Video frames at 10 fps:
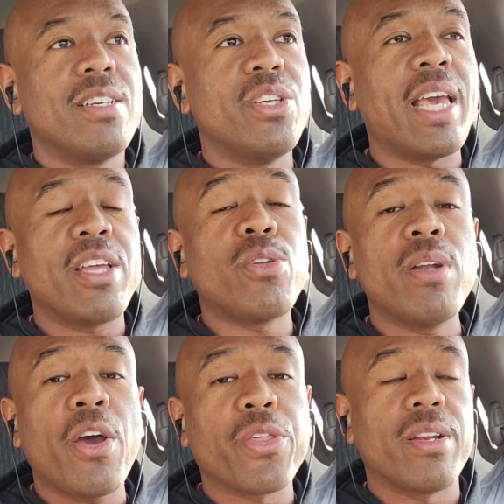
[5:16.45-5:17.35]
You can't do
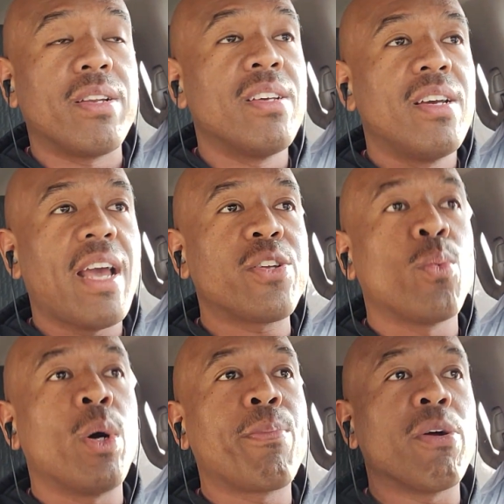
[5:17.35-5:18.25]
nothing as
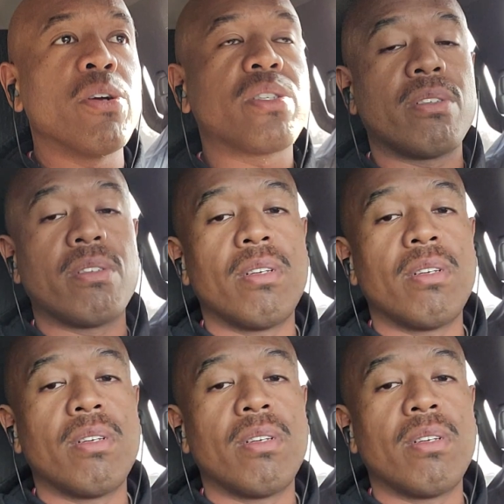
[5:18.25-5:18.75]
one person.